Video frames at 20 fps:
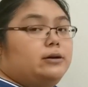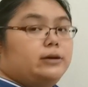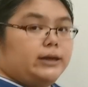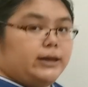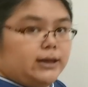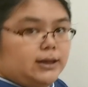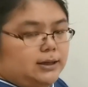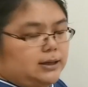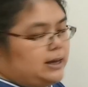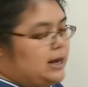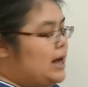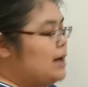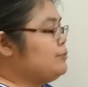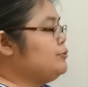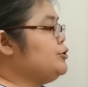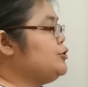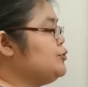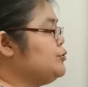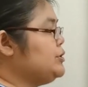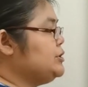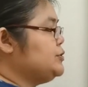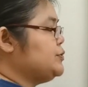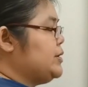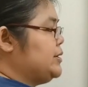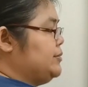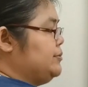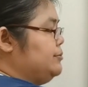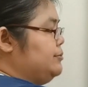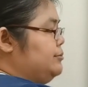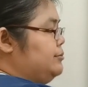Okay, mu this
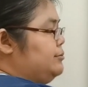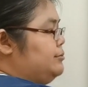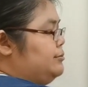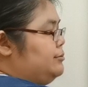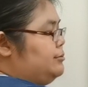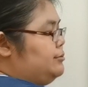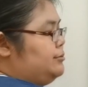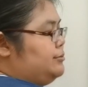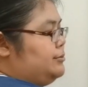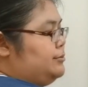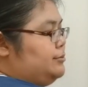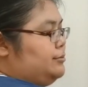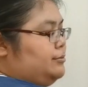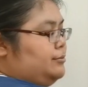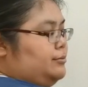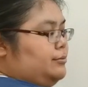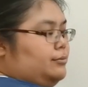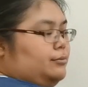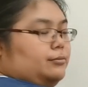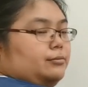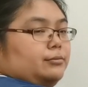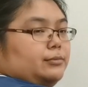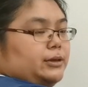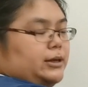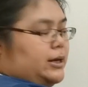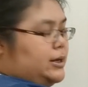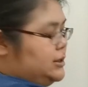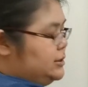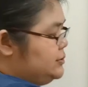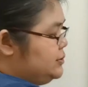one. Okay,